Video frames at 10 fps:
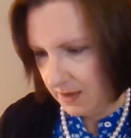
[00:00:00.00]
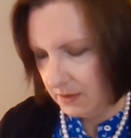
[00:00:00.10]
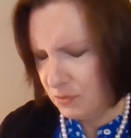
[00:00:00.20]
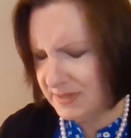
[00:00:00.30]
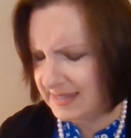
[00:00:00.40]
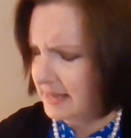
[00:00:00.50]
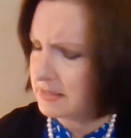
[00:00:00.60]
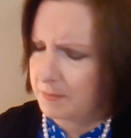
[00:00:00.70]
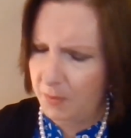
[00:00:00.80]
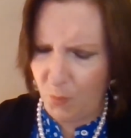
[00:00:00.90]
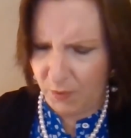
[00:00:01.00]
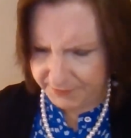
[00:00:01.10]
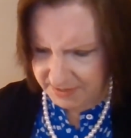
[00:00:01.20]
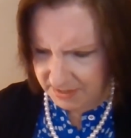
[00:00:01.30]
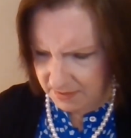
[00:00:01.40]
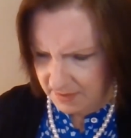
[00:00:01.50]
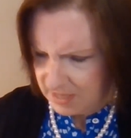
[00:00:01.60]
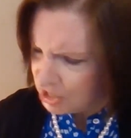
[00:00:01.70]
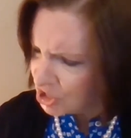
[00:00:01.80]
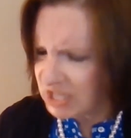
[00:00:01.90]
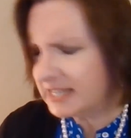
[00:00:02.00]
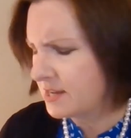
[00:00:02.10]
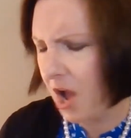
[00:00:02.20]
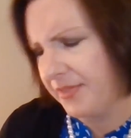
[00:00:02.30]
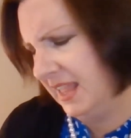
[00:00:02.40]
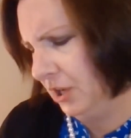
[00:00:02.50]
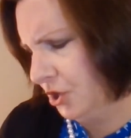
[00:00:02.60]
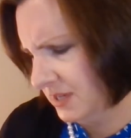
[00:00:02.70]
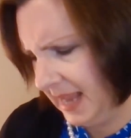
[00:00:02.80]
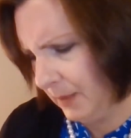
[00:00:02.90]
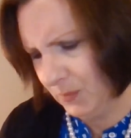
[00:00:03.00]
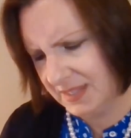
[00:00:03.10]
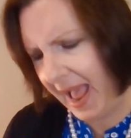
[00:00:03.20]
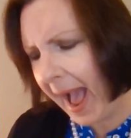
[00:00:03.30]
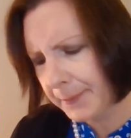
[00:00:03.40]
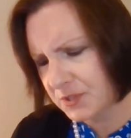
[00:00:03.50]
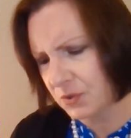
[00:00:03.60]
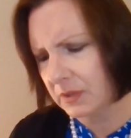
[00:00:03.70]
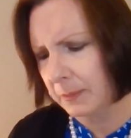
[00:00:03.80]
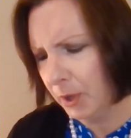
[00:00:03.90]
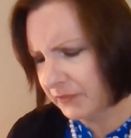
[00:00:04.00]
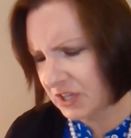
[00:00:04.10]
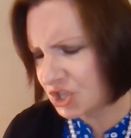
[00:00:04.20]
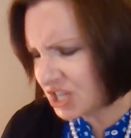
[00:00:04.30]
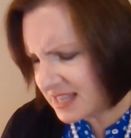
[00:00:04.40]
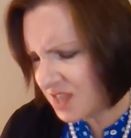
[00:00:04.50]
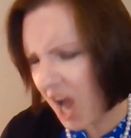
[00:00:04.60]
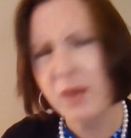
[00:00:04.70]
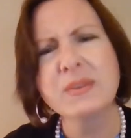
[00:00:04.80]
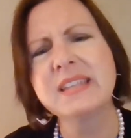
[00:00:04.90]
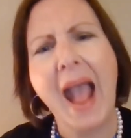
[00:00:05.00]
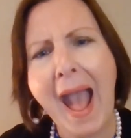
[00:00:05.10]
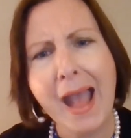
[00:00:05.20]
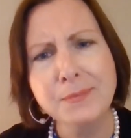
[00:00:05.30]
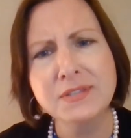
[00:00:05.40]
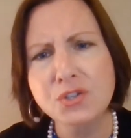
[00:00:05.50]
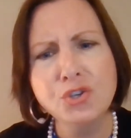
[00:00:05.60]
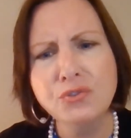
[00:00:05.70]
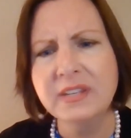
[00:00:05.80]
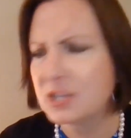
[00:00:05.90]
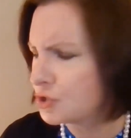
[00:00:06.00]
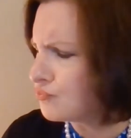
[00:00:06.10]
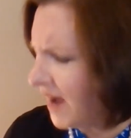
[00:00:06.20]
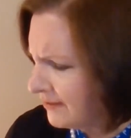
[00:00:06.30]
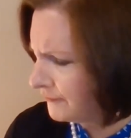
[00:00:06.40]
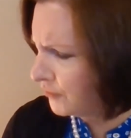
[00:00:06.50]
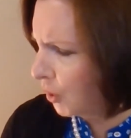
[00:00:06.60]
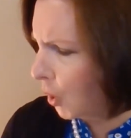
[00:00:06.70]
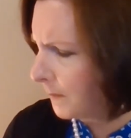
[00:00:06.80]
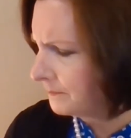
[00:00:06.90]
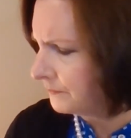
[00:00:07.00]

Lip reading: Chrysanthemum wilted. She did not think her name was absolutely perfect. She thought it was absolutely dreadful.